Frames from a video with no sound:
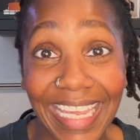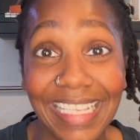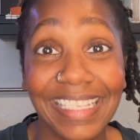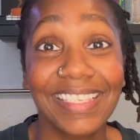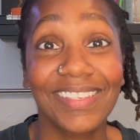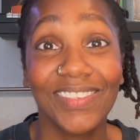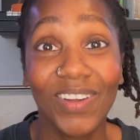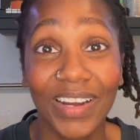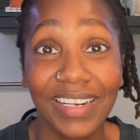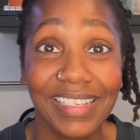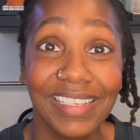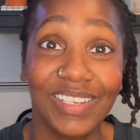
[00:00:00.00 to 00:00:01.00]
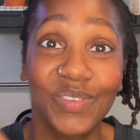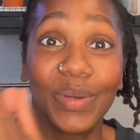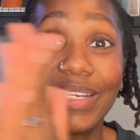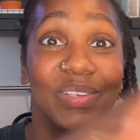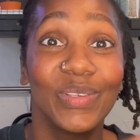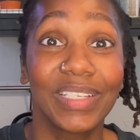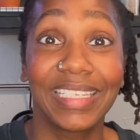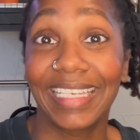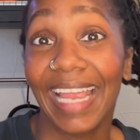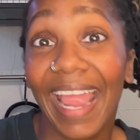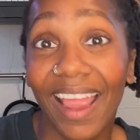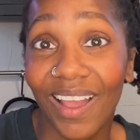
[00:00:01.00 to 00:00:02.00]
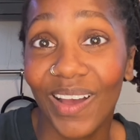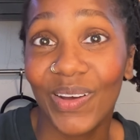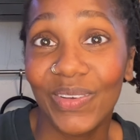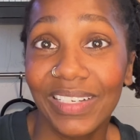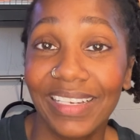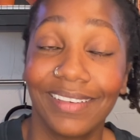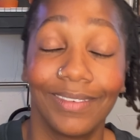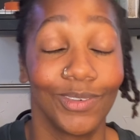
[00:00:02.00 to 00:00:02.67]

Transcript: starts to dwindle down,